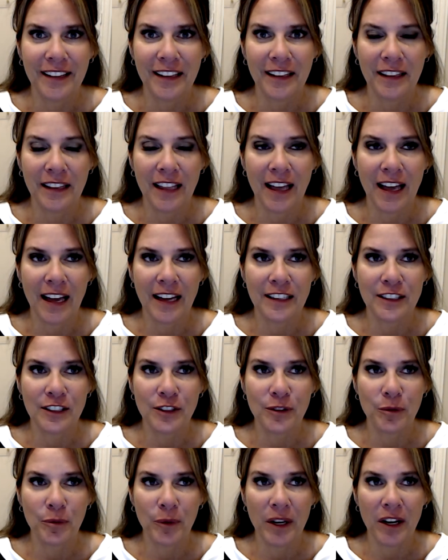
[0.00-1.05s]
that
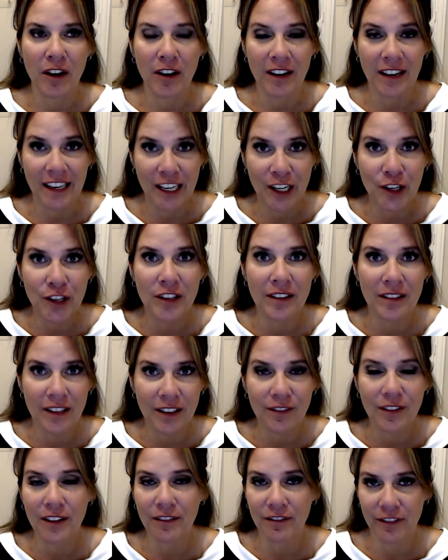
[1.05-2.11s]
we are here to
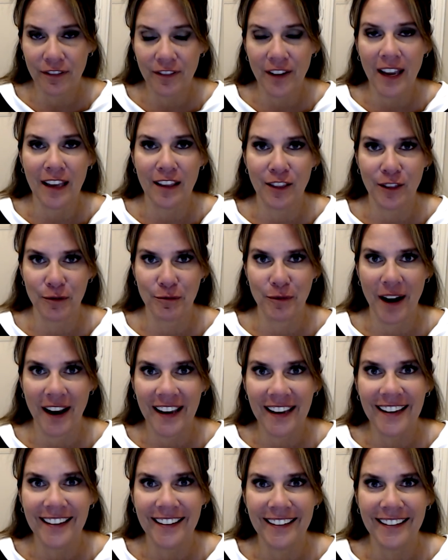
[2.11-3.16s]
live on faith,
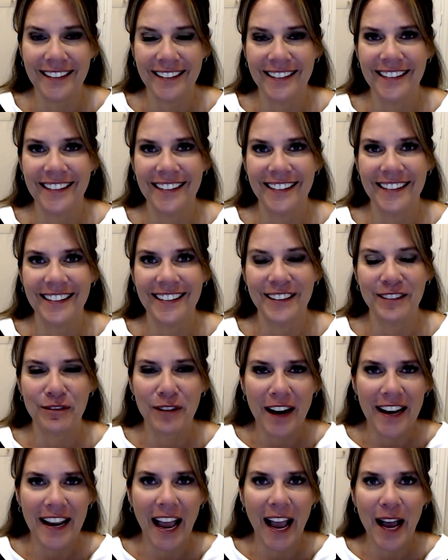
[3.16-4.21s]
right?
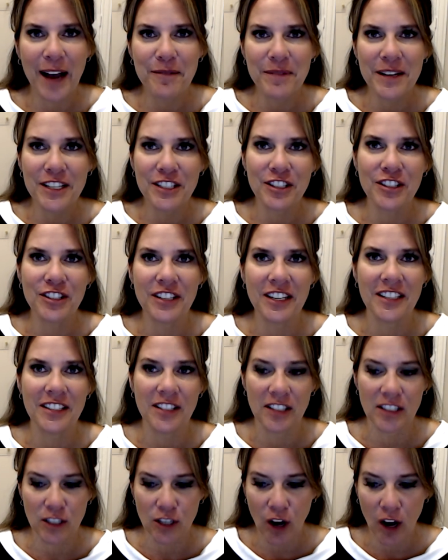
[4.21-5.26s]
right? How much does
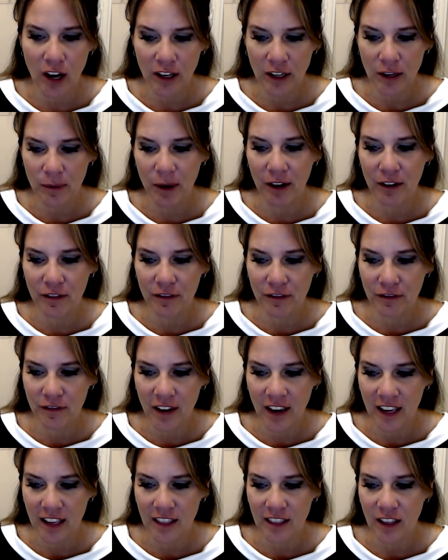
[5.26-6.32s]
it talk about
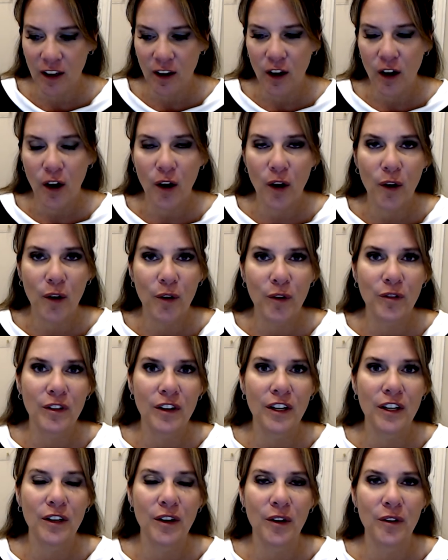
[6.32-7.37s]
faith over
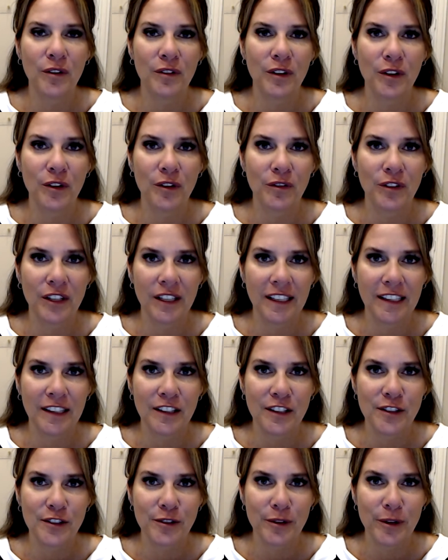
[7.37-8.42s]
and over and over again in
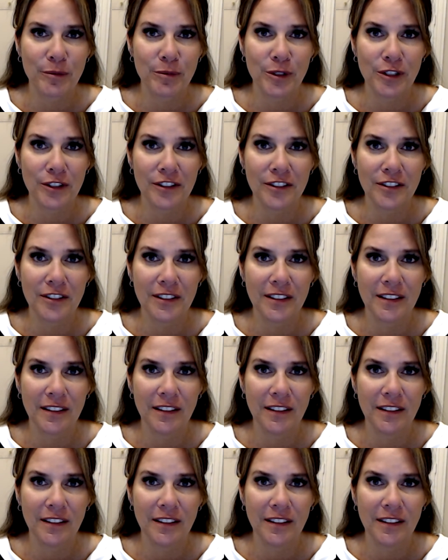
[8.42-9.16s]
the scriptures?